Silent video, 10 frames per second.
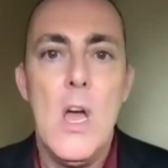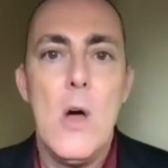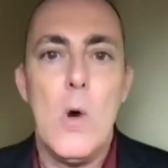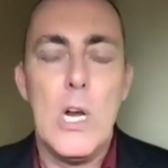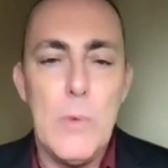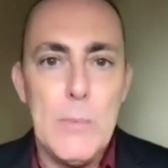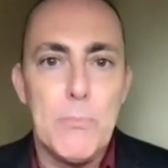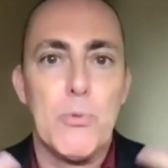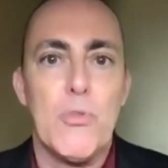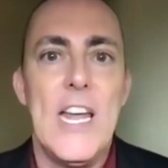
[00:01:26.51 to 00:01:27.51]
What are we
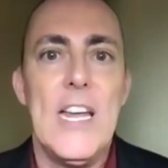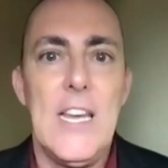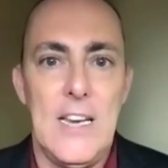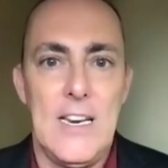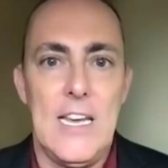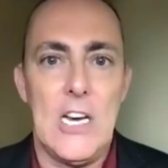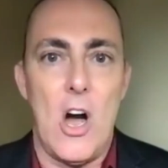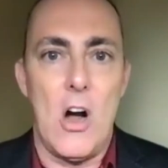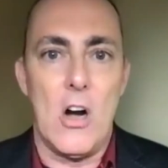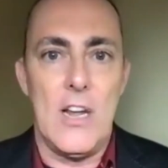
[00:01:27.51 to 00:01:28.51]
bringing in
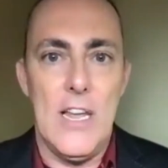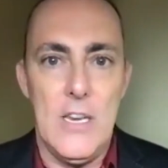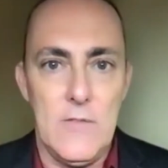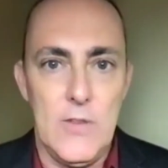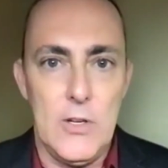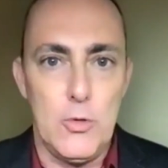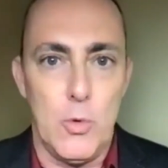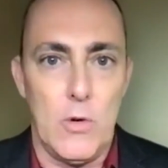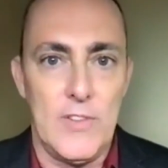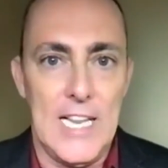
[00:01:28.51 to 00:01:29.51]
our
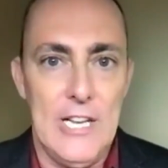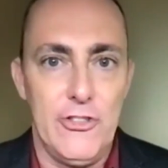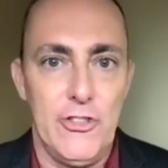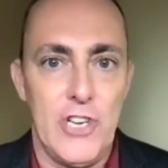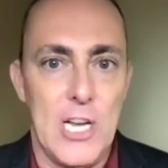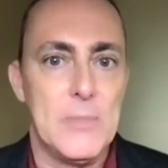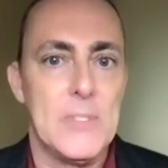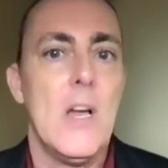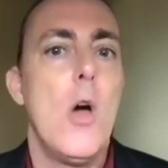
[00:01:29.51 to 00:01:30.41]
individual relationships?